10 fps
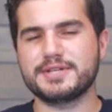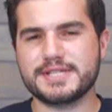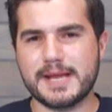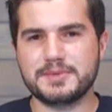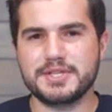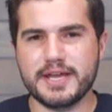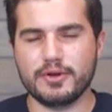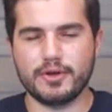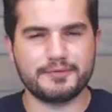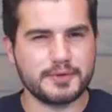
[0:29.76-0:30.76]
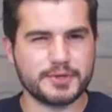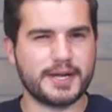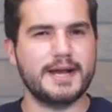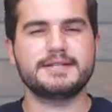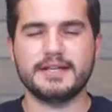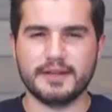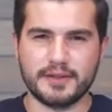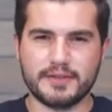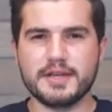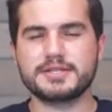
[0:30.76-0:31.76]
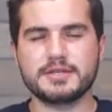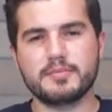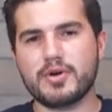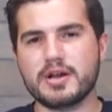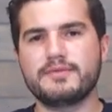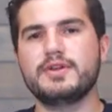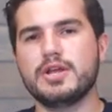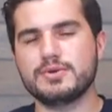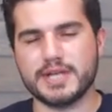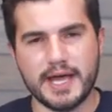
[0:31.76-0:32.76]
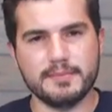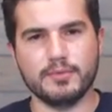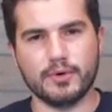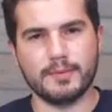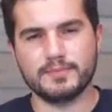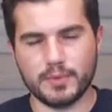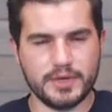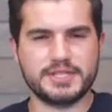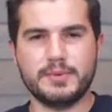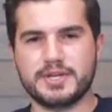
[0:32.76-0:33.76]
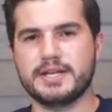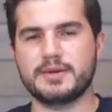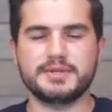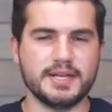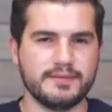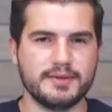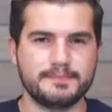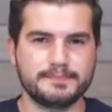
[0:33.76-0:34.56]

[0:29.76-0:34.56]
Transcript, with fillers: to stay up to date on all future content like this. This, product videos, and more. What do you say we connect with David?